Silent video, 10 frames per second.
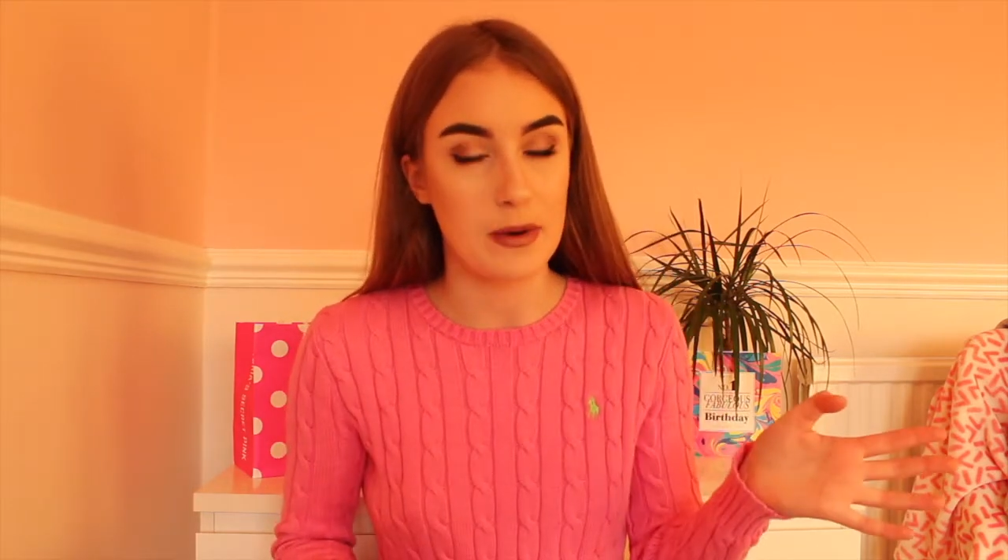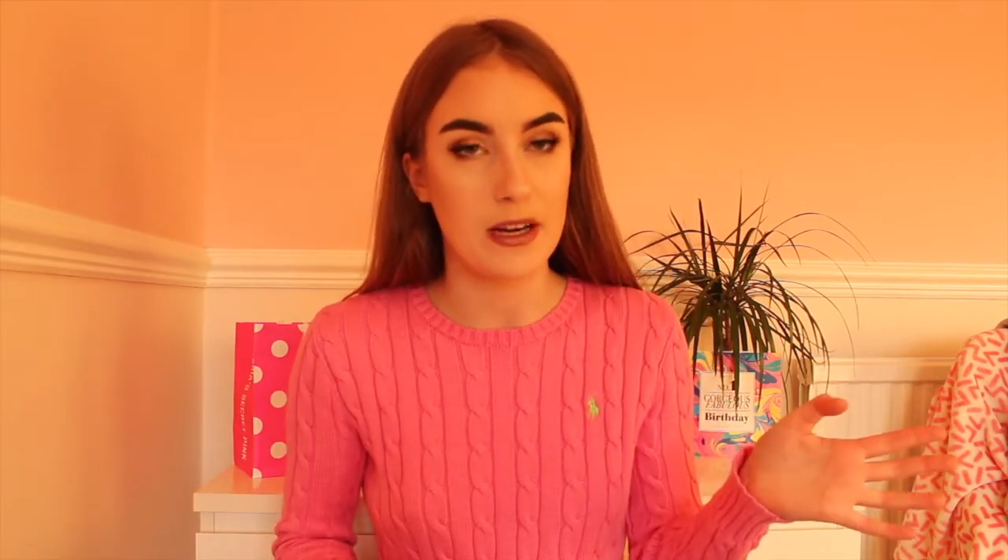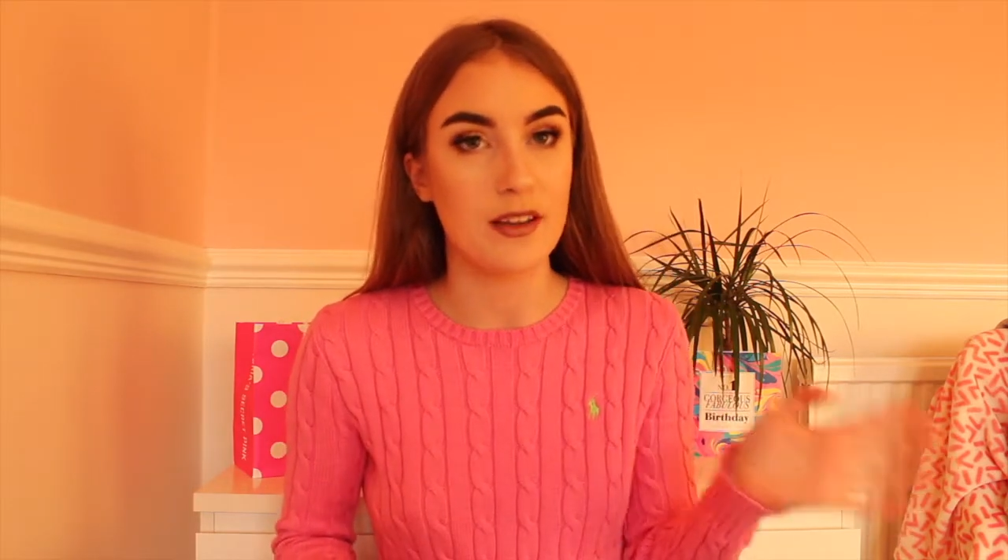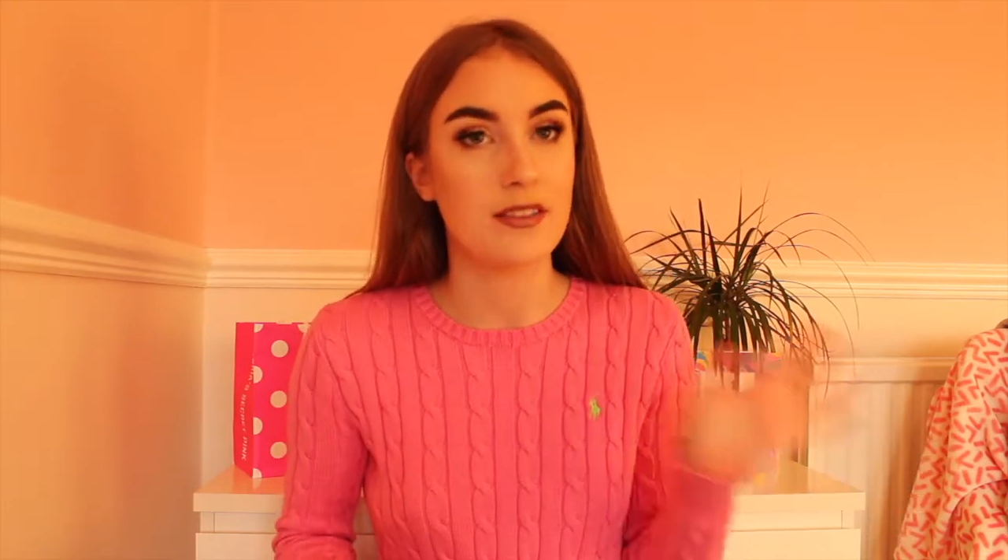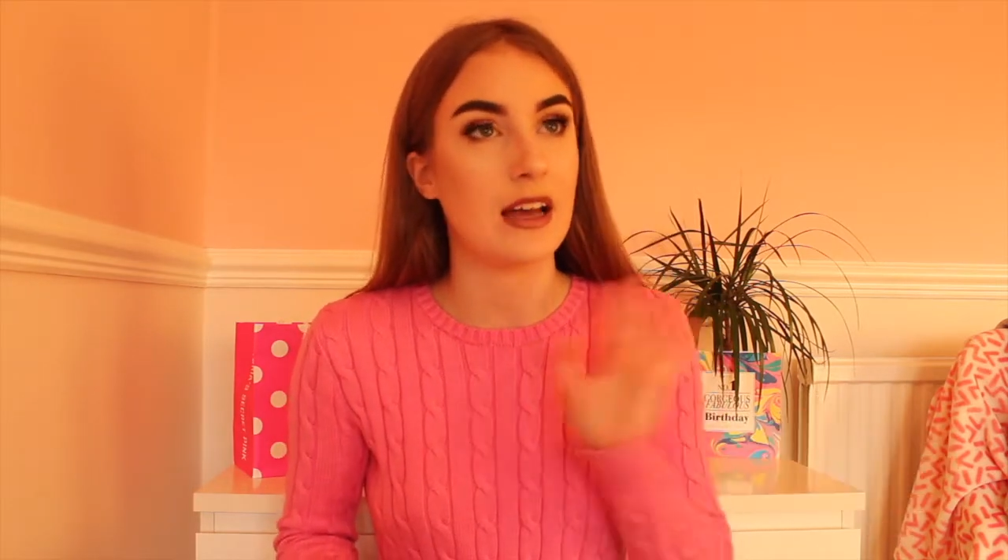
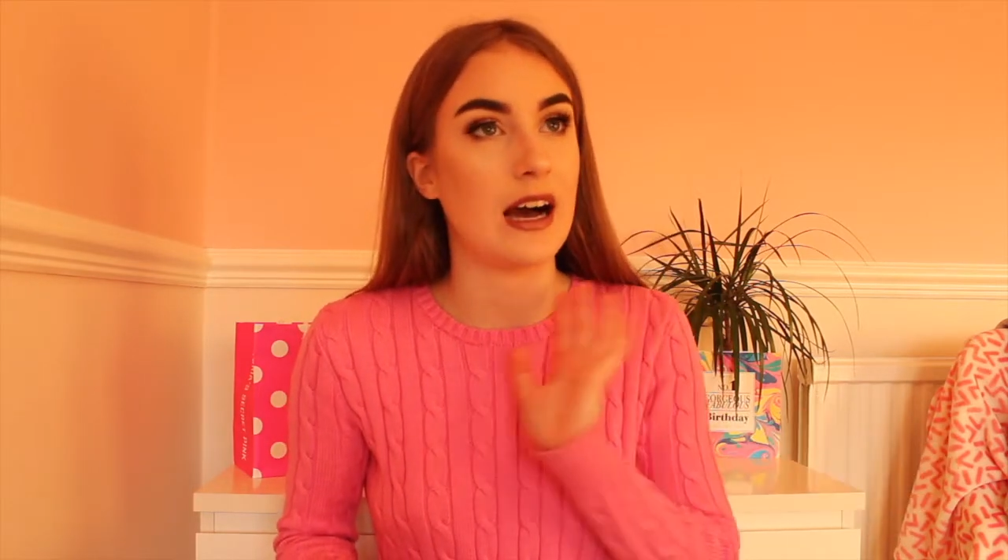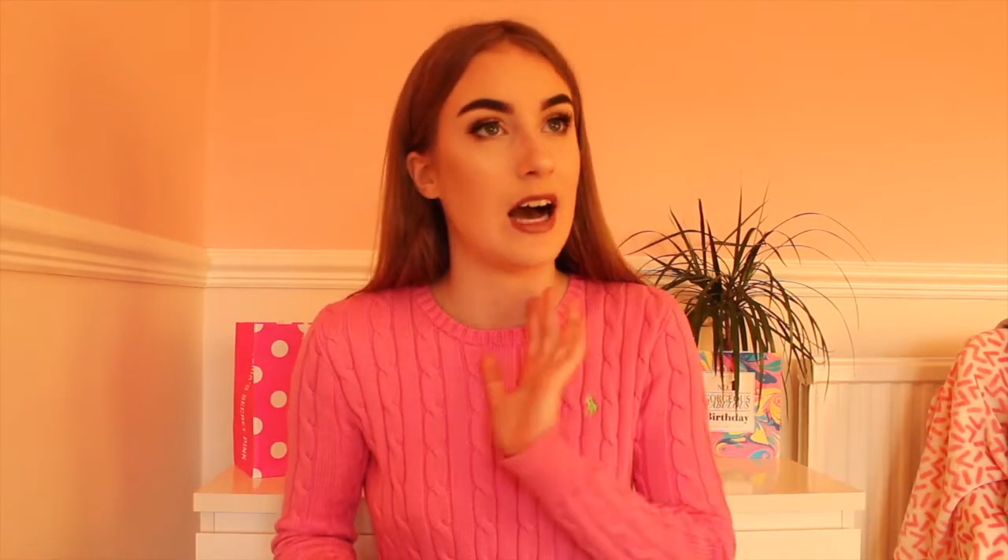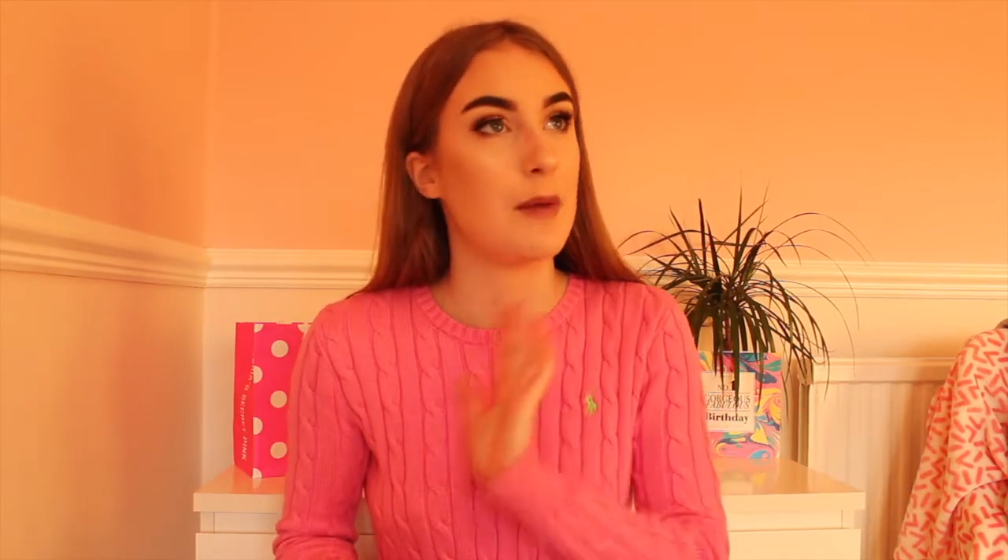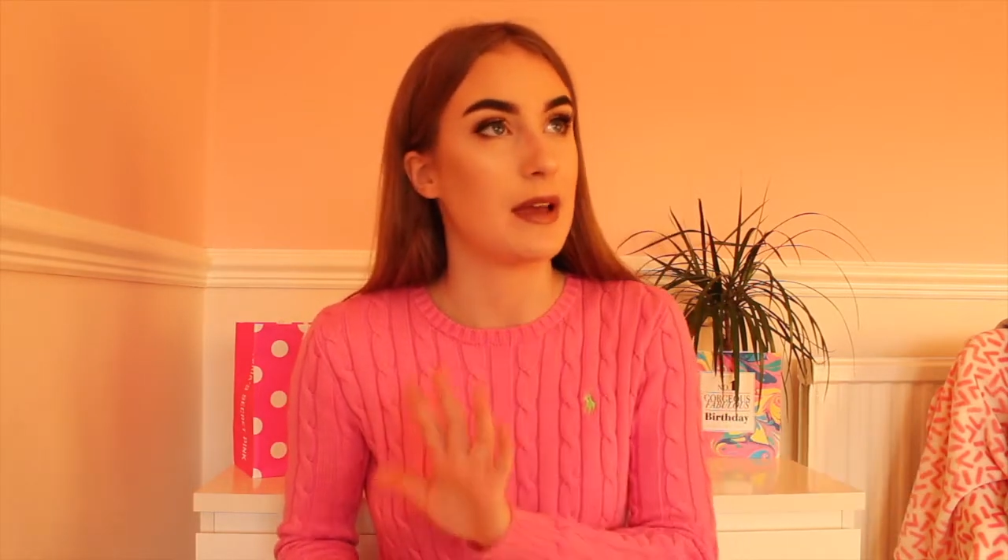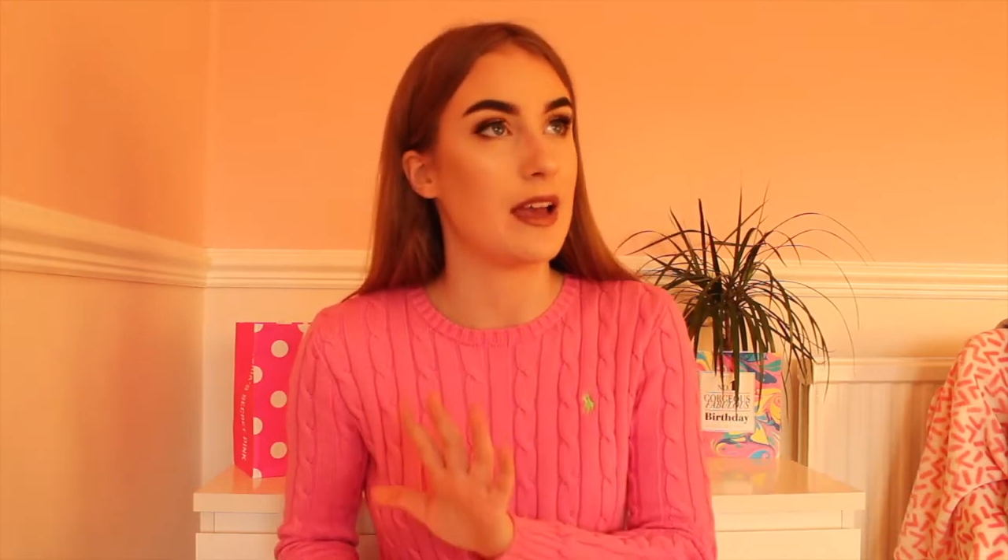palettes
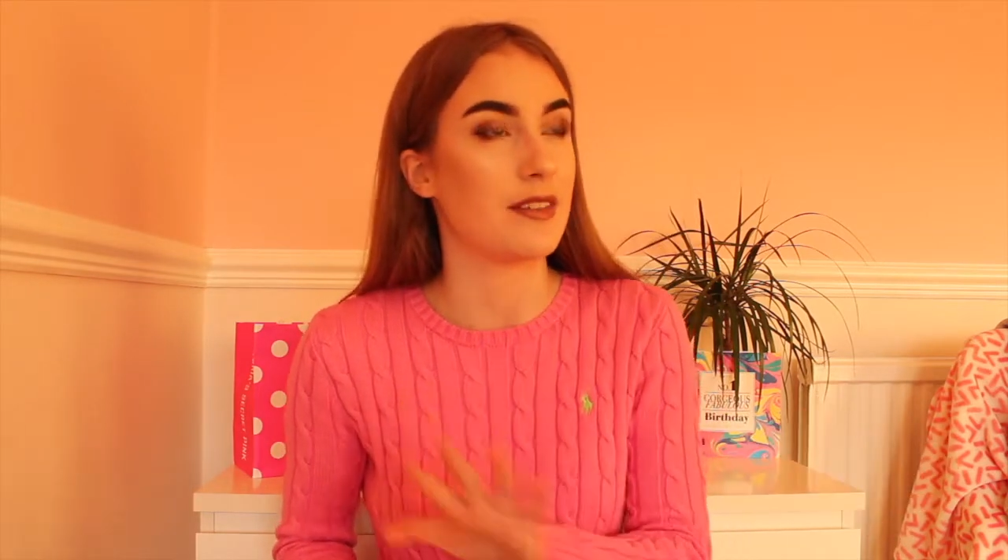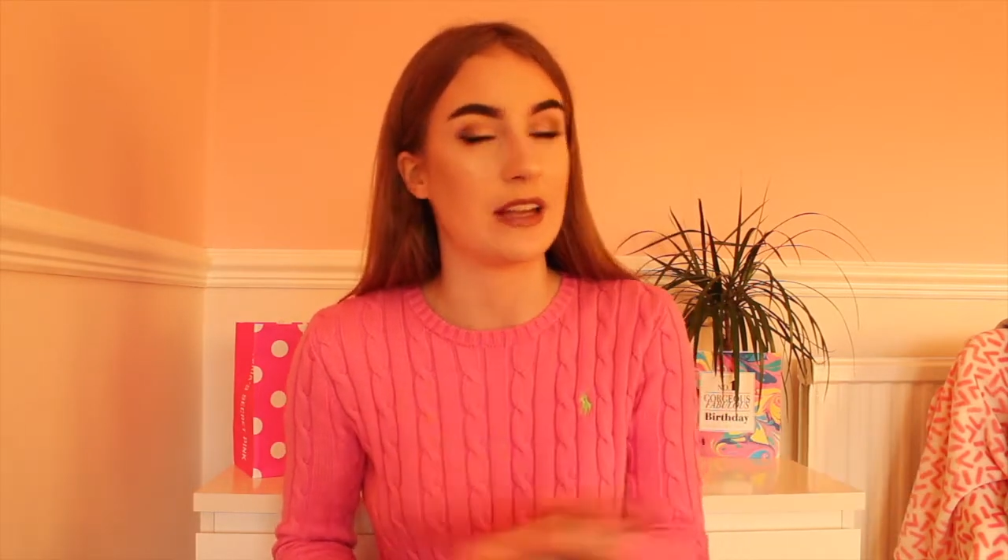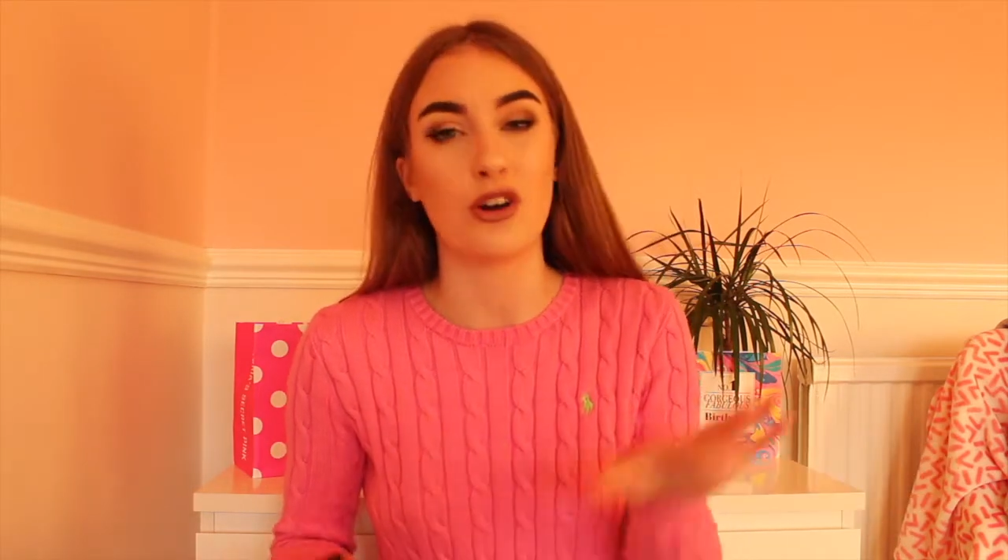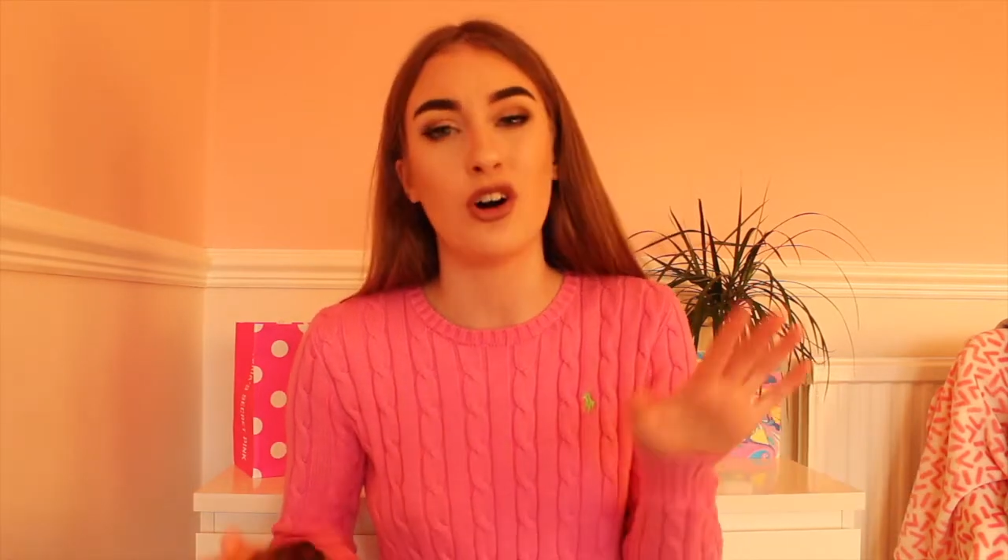are amazing.